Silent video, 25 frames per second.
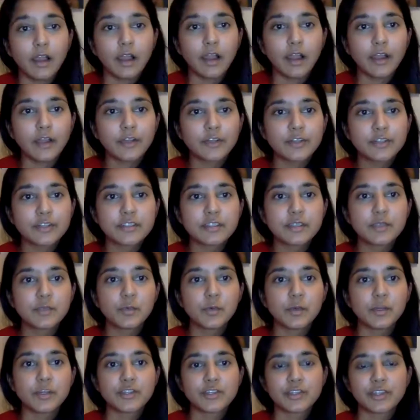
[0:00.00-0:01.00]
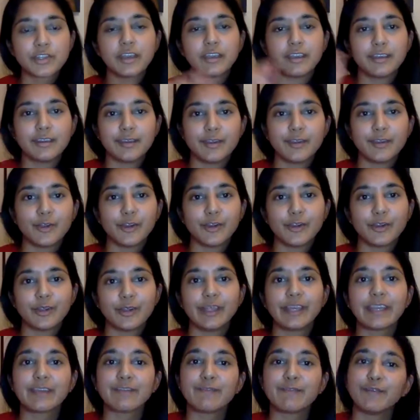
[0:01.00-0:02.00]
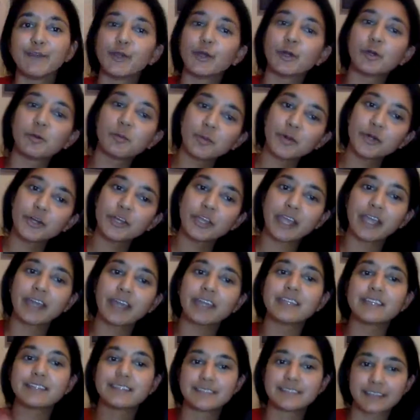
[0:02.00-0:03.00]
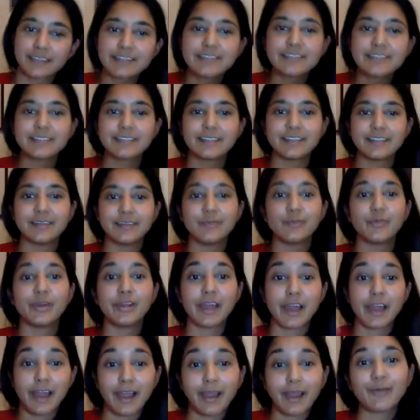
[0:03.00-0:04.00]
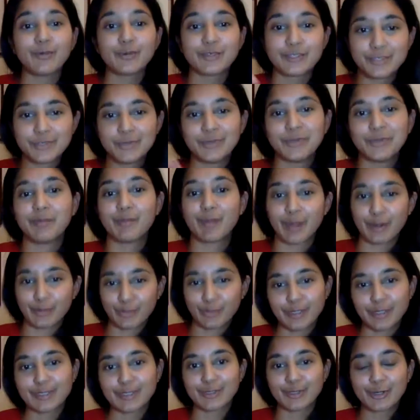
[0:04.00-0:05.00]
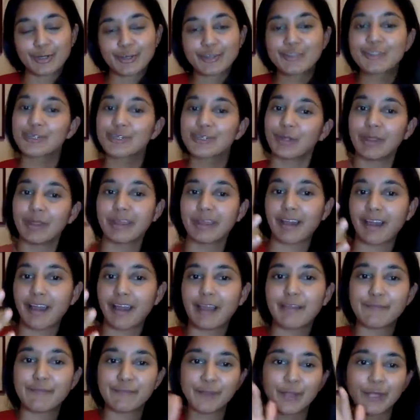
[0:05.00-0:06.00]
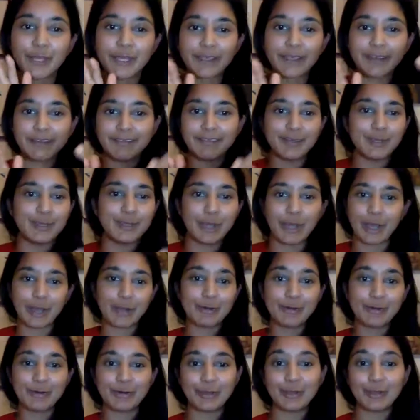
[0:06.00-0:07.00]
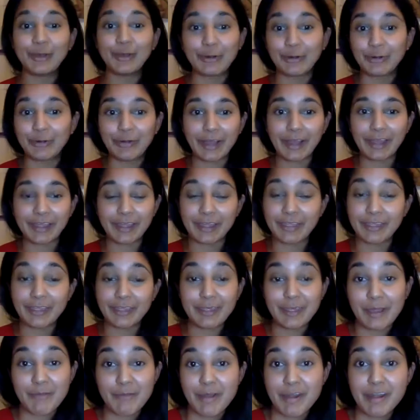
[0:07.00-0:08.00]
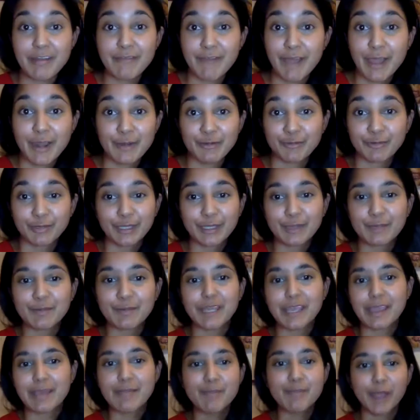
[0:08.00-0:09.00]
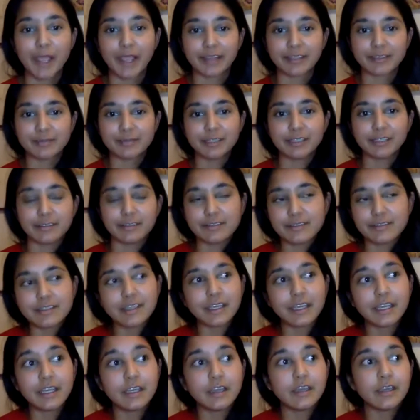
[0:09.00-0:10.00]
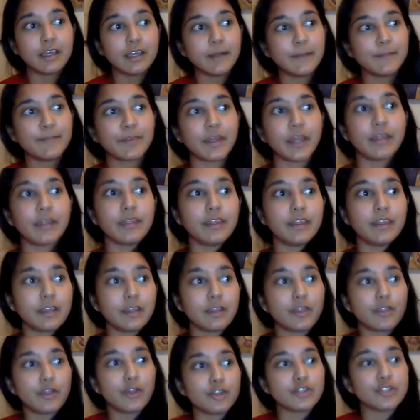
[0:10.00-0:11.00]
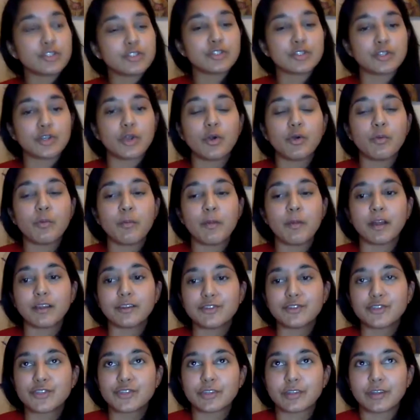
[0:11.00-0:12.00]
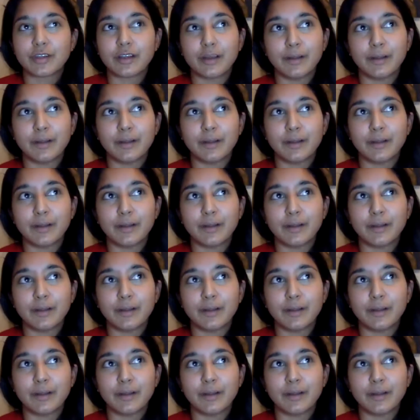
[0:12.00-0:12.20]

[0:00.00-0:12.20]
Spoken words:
I honestly wish that if your book had existed when I was doing my research, like, I feel like I think that might have had a really big impact, because I think there's so much